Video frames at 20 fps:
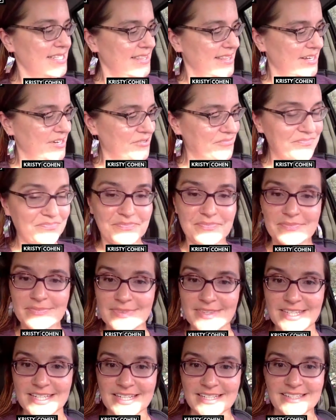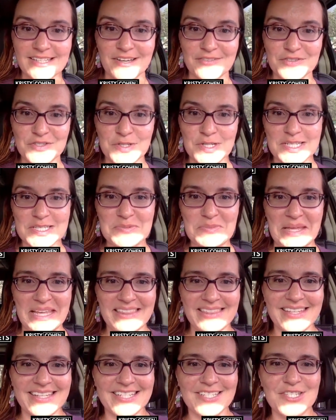in there that he loves to
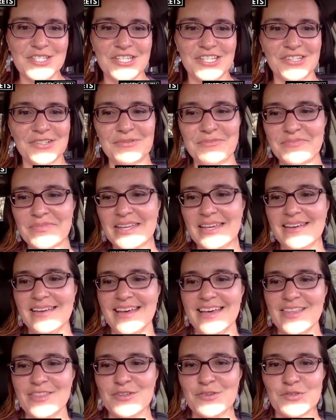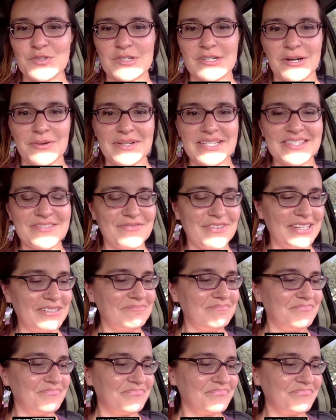explain things to you. Those are always fun.